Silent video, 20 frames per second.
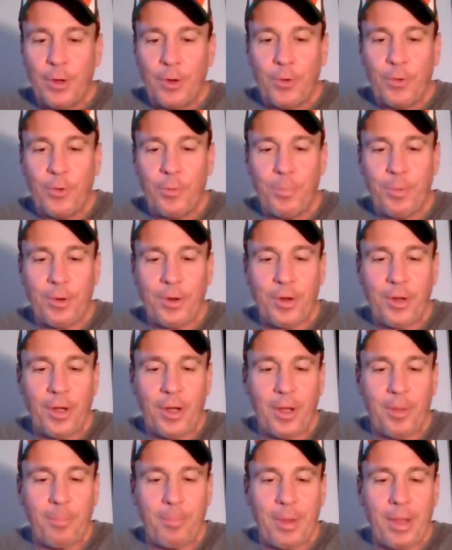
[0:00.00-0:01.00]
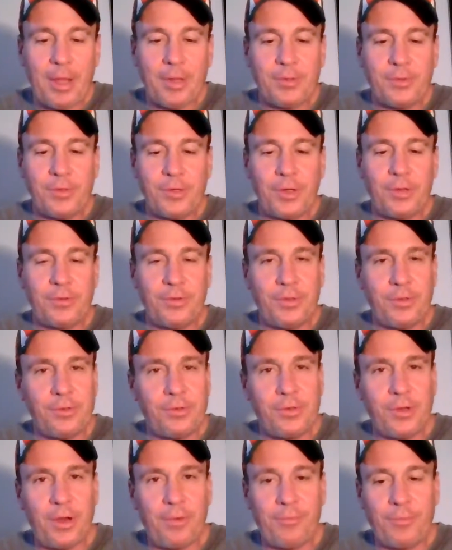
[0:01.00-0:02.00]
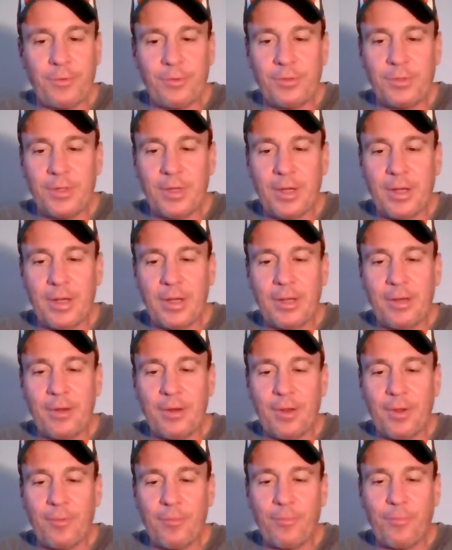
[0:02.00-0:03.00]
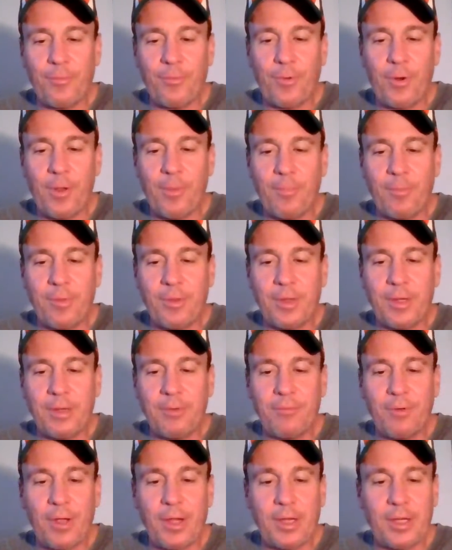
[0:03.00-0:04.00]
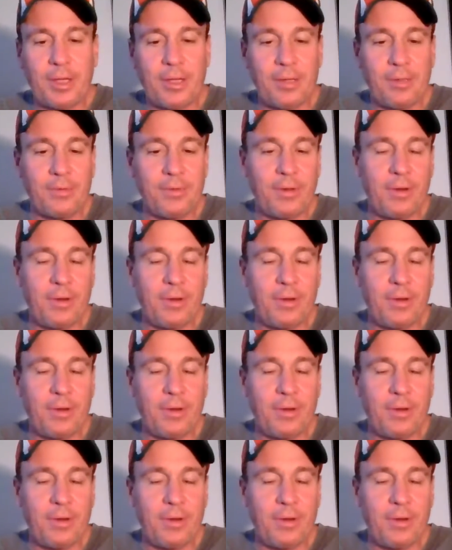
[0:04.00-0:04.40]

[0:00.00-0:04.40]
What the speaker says: Cooper Kupp and Justin Jefferson from the Vikings,